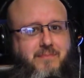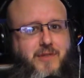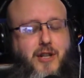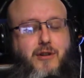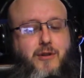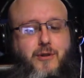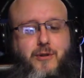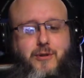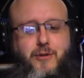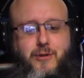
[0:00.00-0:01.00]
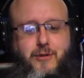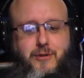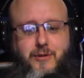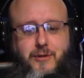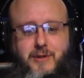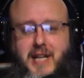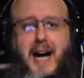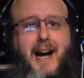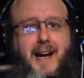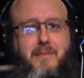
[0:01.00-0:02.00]
two
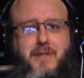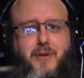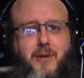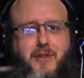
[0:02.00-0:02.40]
or